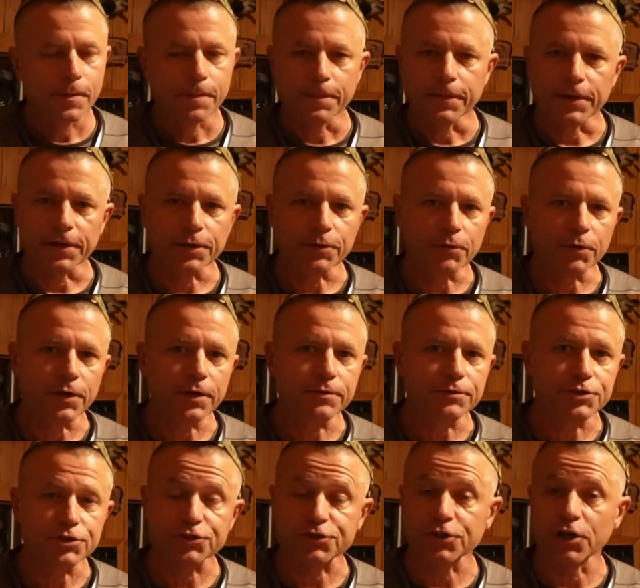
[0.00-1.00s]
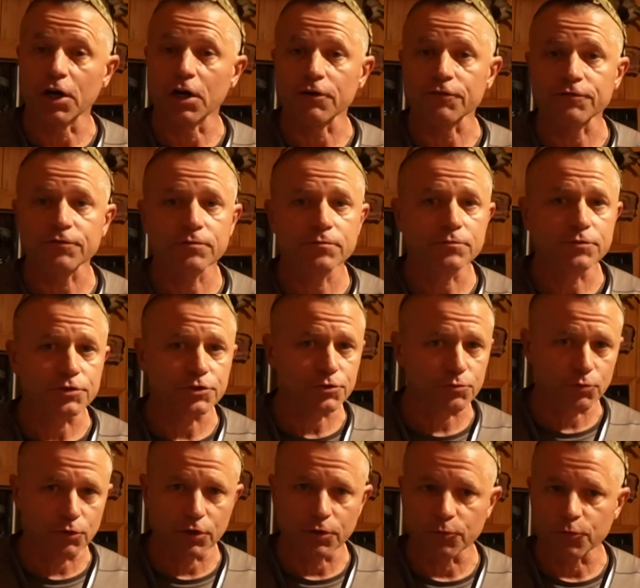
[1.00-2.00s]
anyway, just tough. Just
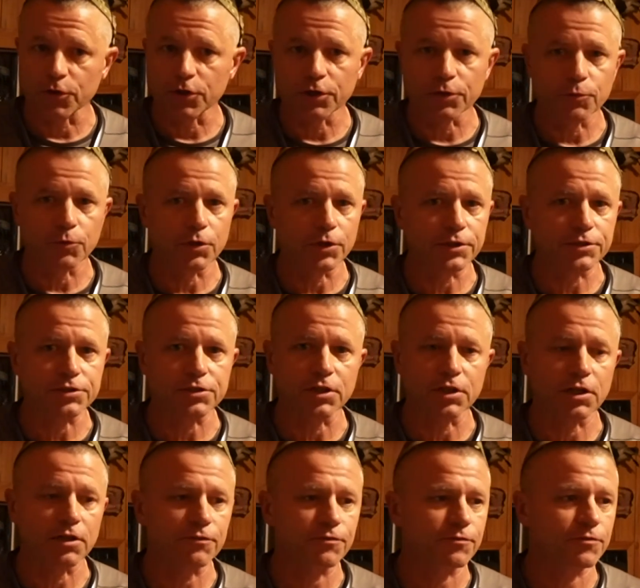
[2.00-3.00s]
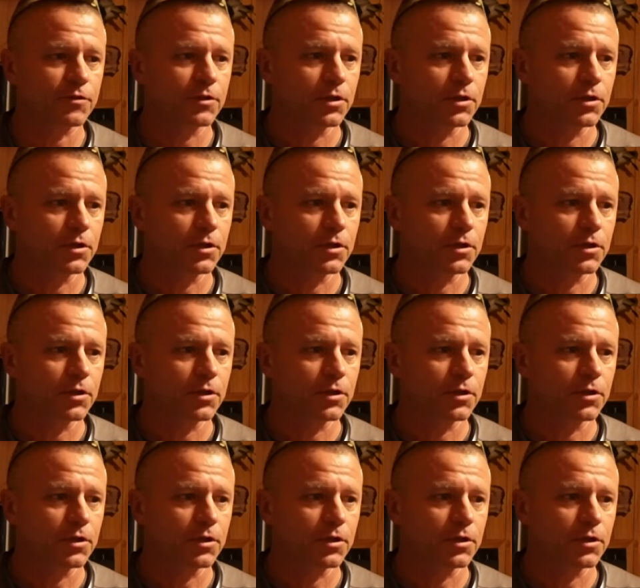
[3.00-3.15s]
really tough.